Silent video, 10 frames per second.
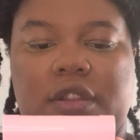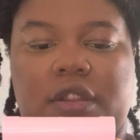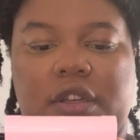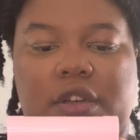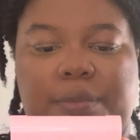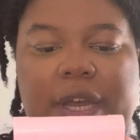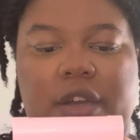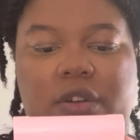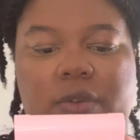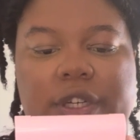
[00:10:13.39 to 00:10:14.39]
the
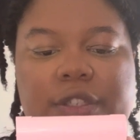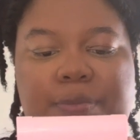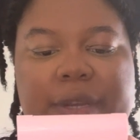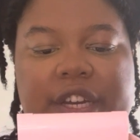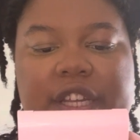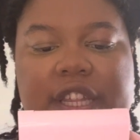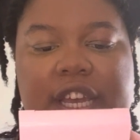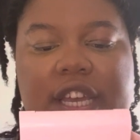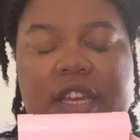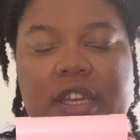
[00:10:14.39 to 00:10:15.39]
powder one is Berry
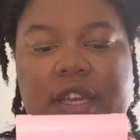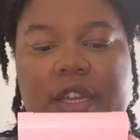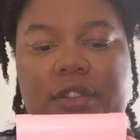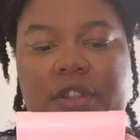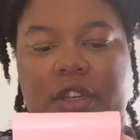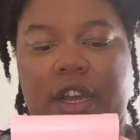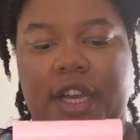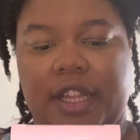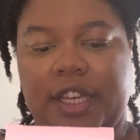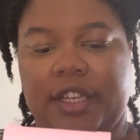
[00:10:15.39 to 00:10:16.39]
That, and the
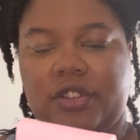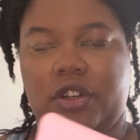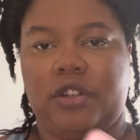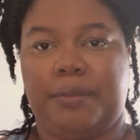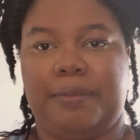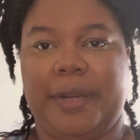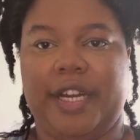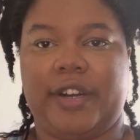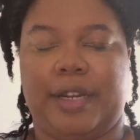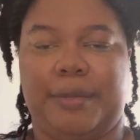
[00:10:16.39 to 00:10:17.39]
highlight is called
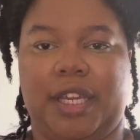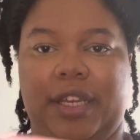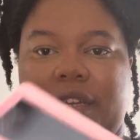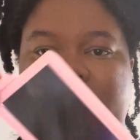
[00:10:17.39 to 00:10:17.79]
Berry Me.